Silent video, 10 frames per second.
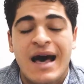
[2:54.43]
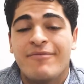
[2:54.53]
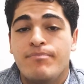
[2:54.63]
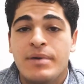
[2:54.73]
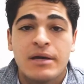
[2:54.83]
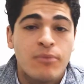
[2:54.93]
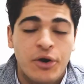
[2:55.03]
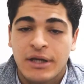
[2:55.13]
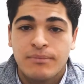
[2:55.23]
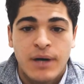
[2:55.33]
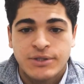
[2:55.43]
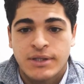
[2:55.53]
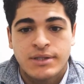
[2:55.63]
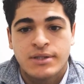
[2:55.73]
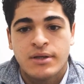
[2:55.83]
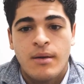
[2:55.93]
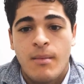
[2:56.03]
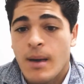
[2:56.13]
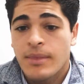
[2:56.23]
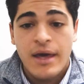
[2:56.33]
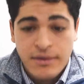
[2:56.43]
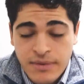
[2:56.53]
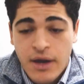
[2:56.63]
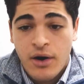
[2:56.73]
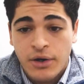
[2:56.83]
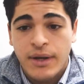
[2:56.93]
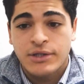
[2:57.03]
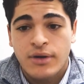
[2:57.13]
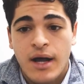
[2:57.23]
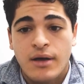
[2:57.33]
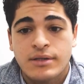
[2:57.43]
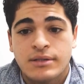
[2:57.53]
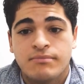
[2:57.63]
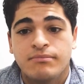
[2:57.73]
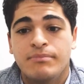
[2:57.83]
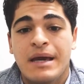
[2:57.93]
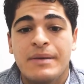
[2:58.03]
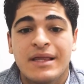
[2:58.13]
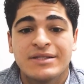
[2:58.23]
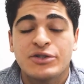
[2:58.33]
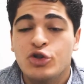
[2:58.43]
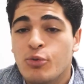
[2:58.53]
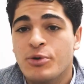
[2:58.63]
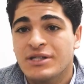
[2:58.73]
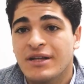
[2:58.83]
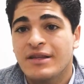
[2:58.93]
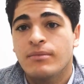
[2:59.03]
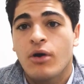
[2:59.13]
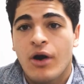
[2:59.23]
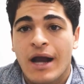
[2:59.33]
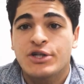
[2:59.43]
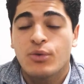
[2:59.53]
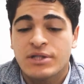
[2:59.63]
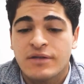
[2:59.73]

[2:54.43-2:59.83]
have big marketing budgets. And they are great trials, but maybe less than 2% of them are actually what's